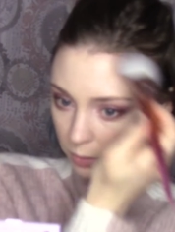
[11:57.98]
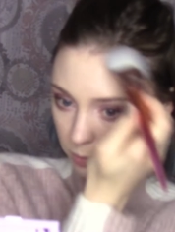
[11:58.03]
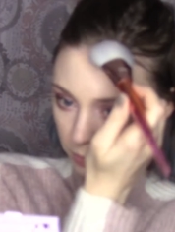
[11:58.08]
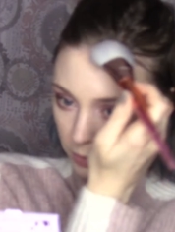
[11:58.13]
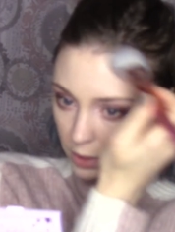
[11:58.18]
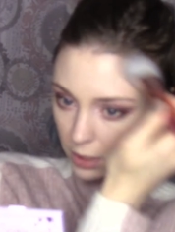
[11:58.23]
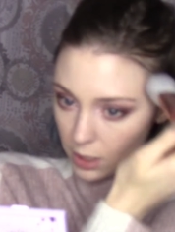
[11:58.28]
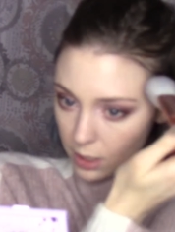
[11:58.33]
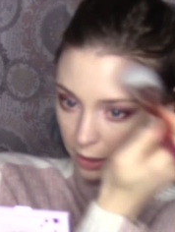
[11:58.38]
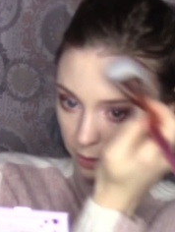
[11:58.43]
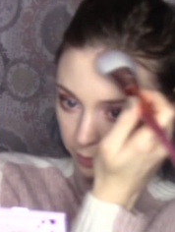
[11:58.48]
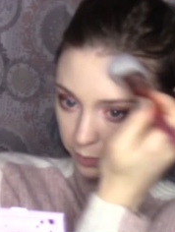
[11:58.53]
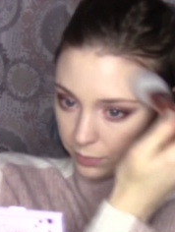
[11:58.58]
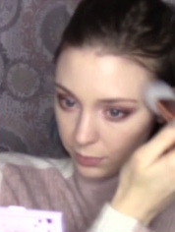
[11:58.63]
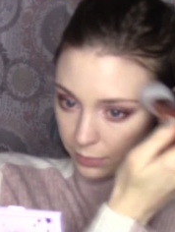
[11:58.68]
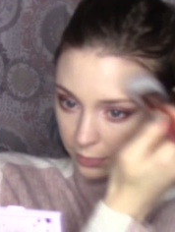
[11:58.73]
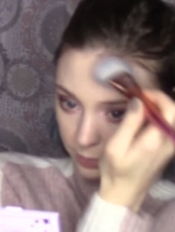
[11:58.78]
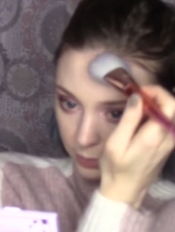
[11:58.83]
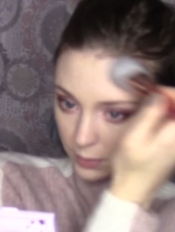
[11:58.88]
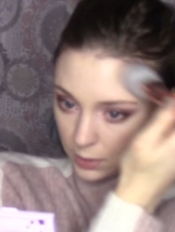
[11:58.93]
Yeah,
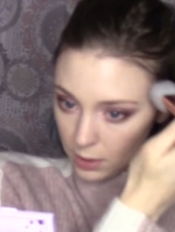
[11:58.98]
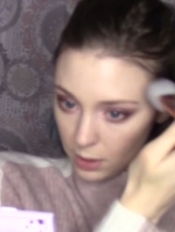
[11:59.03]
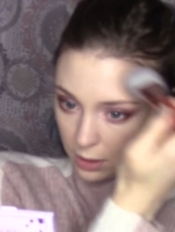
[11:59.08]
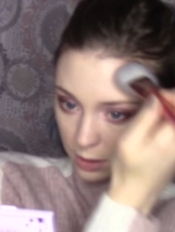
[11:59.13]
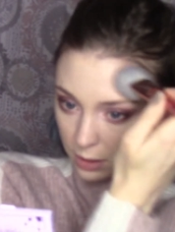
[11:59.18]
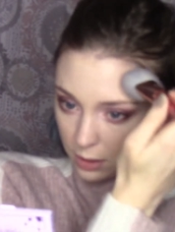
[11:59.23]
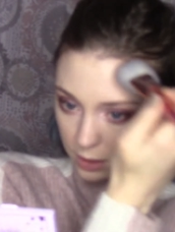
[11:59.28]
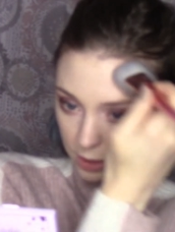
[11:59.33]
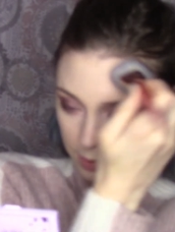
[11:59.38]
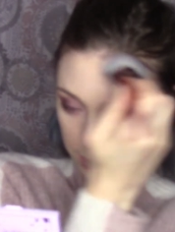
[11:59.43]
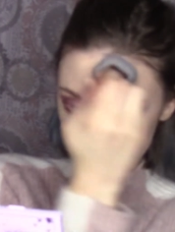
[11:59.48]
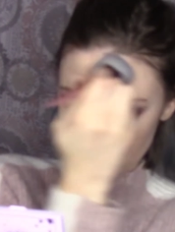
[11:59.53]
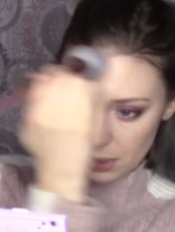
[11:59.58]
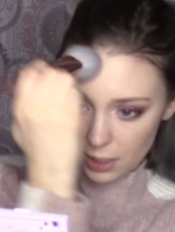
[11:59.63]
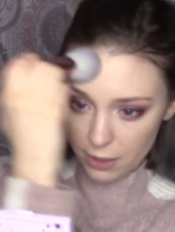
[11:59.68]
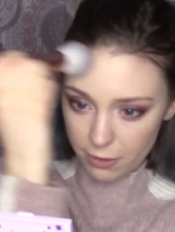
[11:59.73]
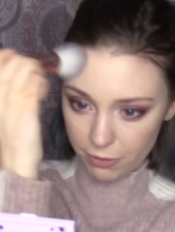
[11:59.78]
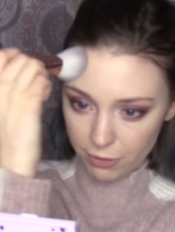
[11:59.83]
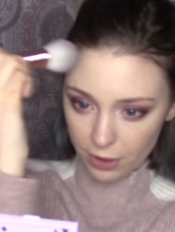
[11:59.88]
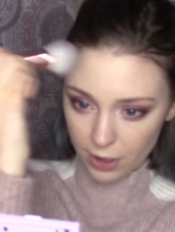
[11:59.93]
seems
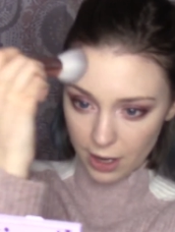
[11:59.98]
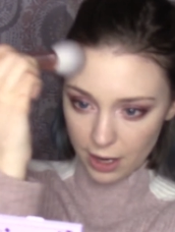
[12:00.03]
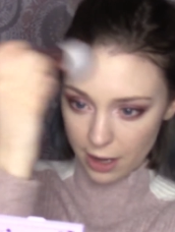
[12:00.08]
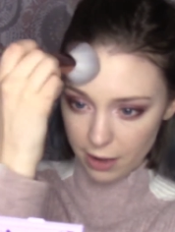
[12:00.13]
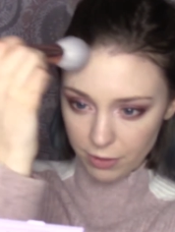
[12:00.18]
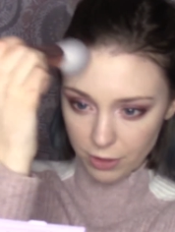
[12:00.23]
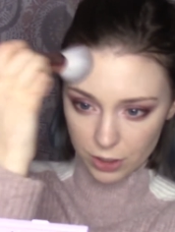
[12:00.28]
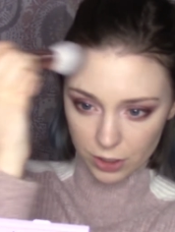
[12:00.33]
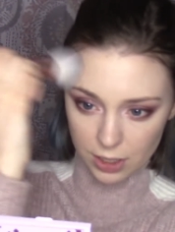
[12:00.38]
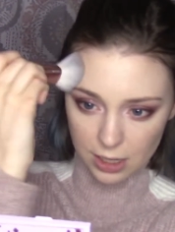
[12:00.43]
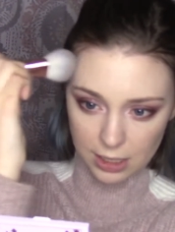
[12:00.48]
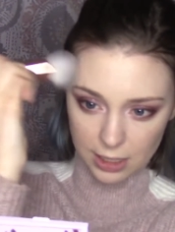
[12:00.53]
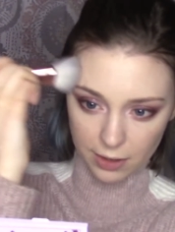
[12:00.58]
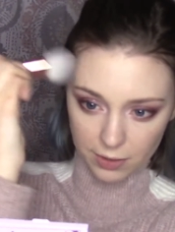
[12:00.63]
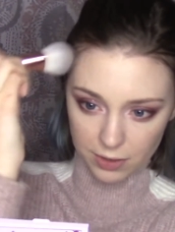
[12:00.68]
like forever since I've